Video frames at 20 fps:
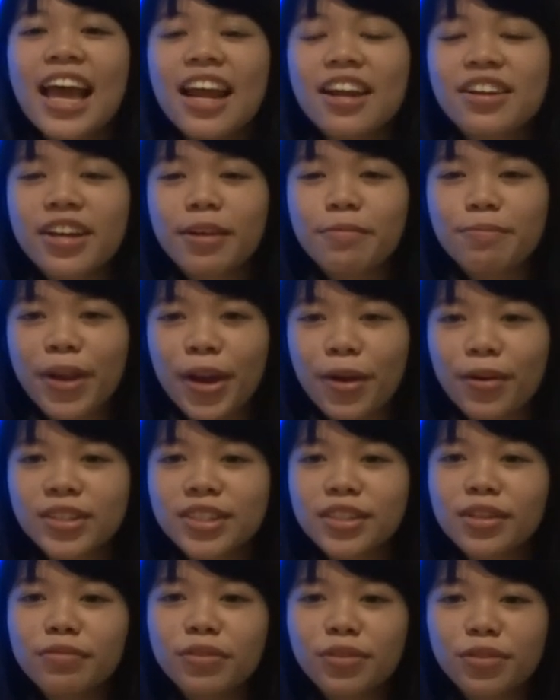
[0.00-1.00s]
and a
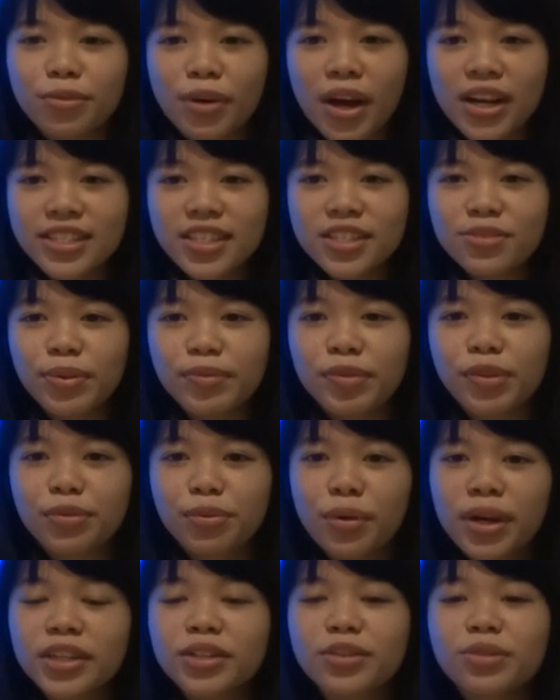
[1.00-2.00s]
comparison of the crisis with the
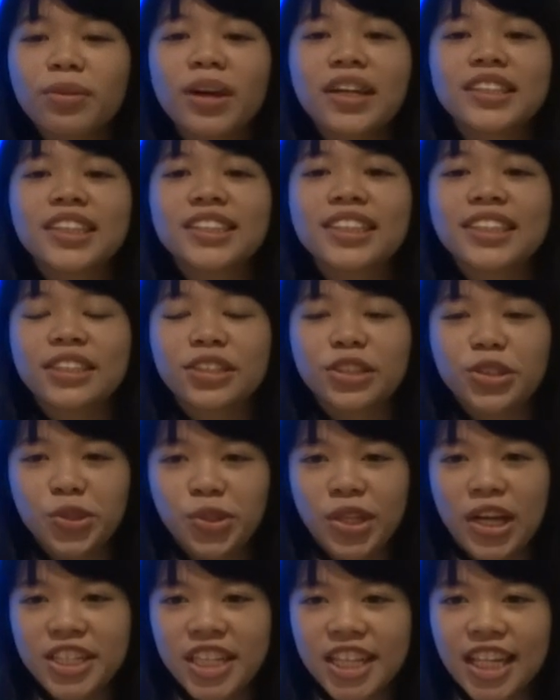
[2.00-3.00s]
credit crisis in
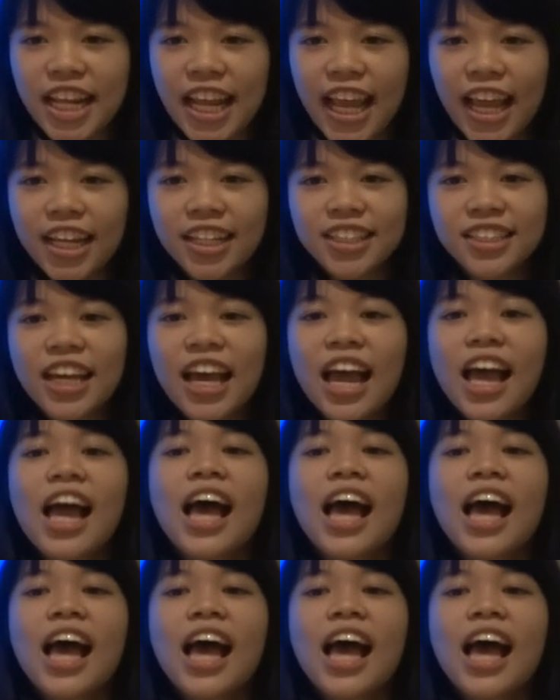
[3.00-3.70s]
2008.